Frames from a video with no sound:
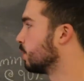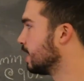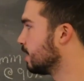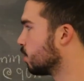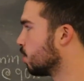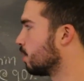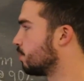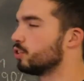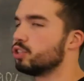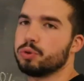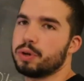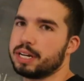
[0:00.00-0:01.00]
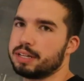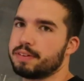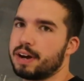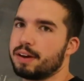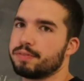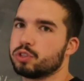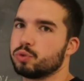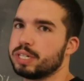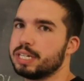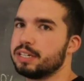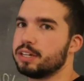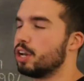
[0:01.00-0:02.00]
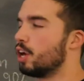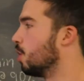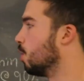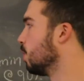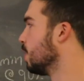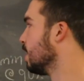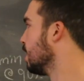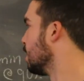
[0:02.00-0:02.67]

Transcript: we need to go off the 285 because we need to know